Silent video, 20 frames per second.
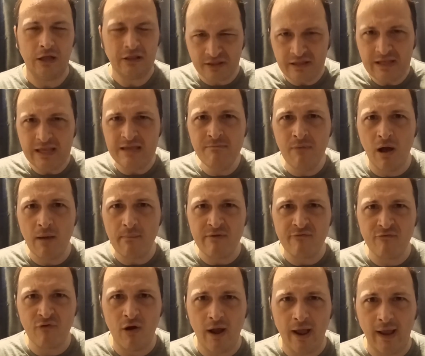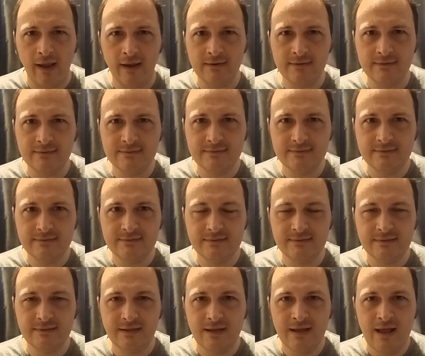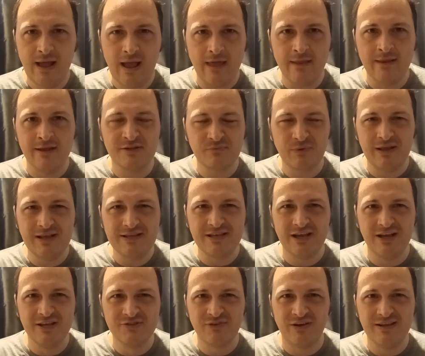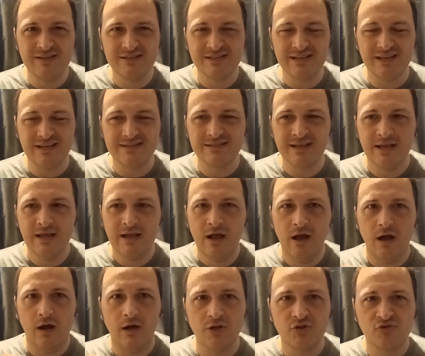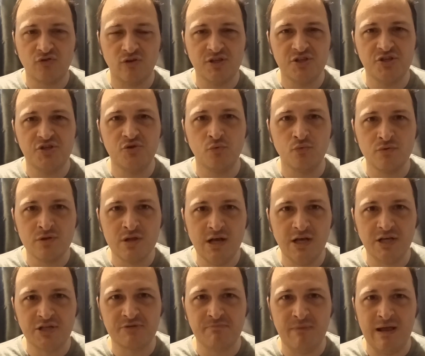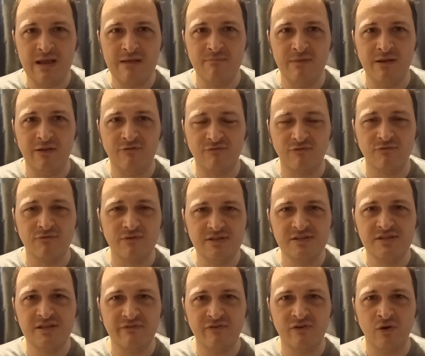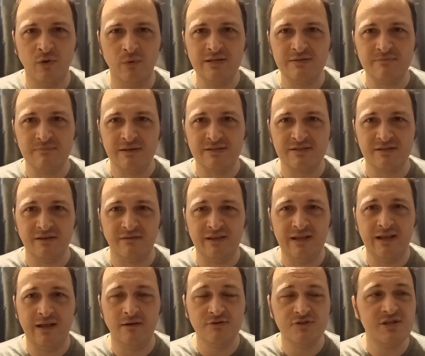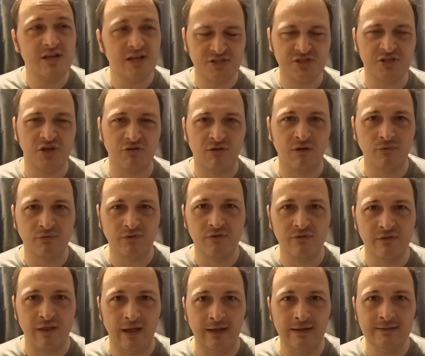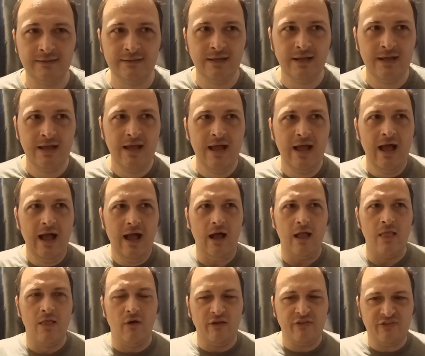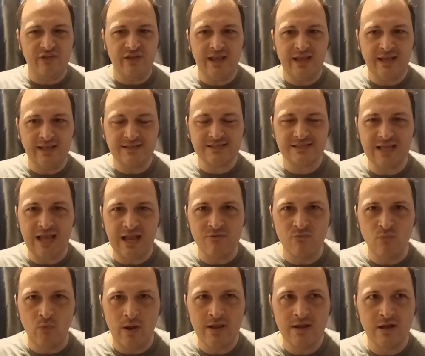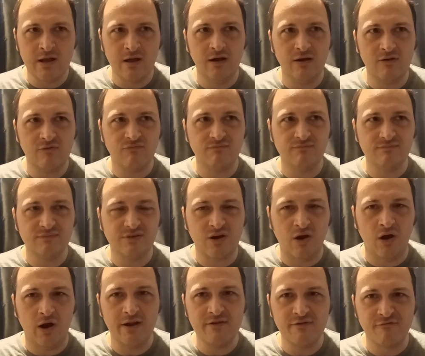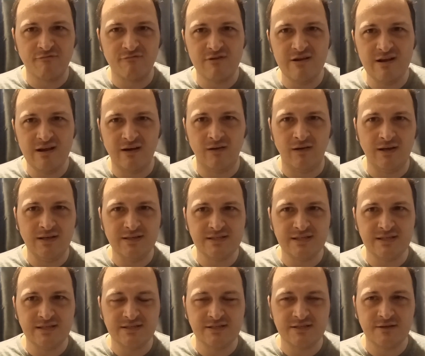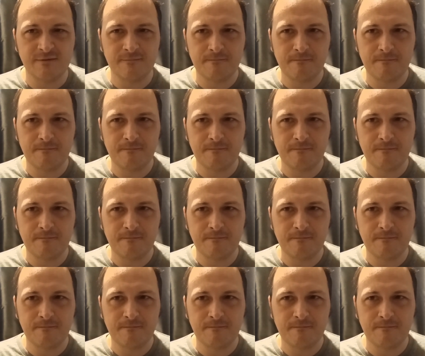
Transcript: think he might be right. And that's when he turns around and says, I trust your nursemaid me through these difficulties, mister. And he goes, yes, sir, I'll do that. And I think it's then when Kirk kind of realizes,